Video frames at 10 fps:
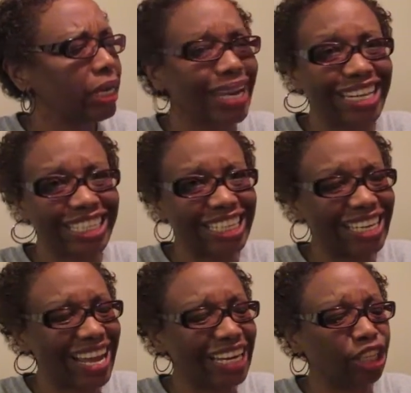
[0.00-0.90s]

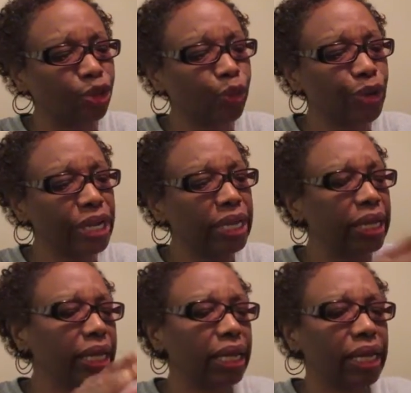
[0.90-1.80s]
1993.
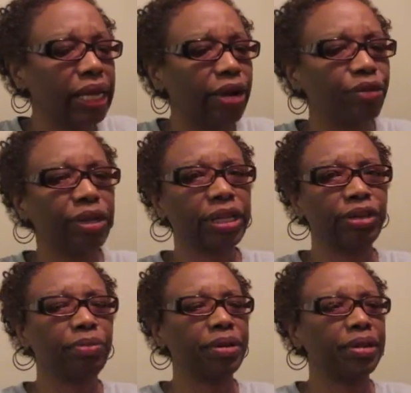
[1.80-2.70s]
And I'll read a
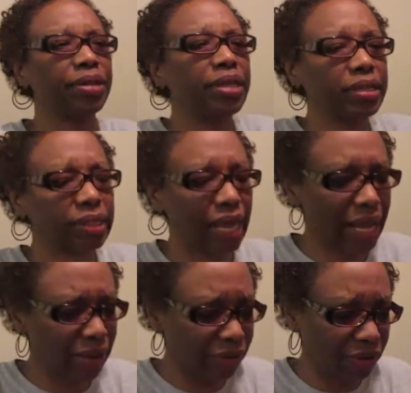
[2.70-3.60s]
little bit of this.
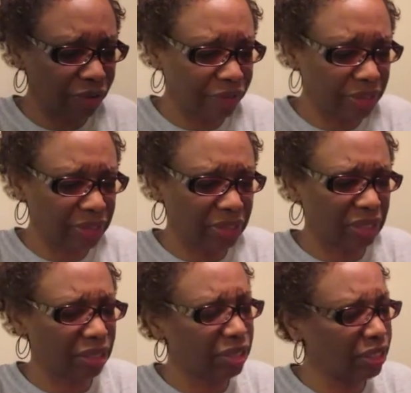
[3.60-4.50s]
I don't know if this is
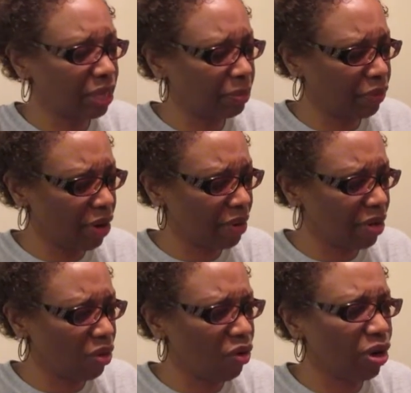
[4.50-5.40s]
a
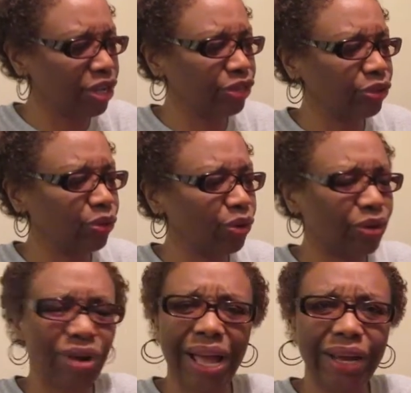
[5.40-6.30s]
contemporary or a
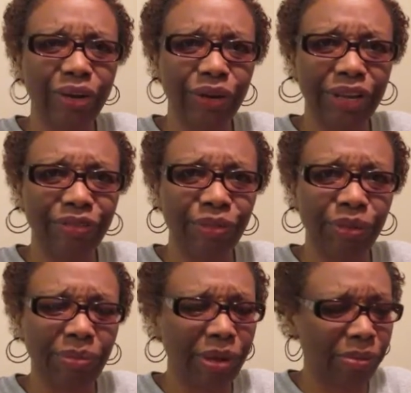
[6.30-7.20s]
historical. I don't even
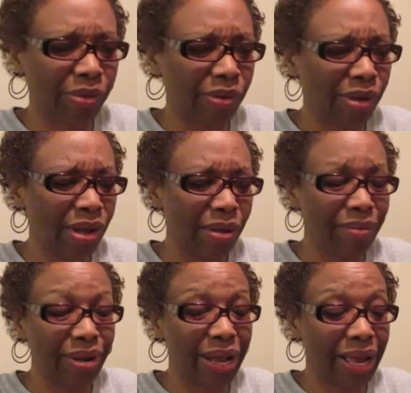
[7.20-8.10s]
remember.
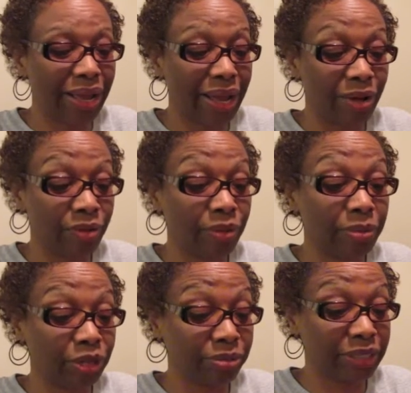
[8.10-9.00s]
But I, I
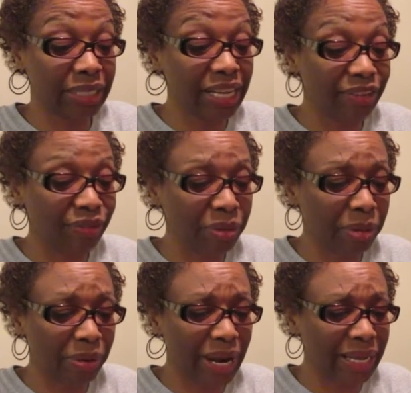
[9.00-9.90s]
remember some scenes from
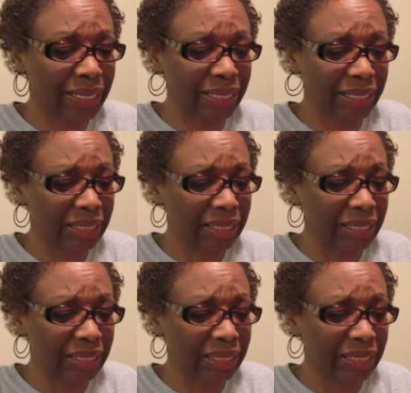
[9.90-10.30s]
him, but I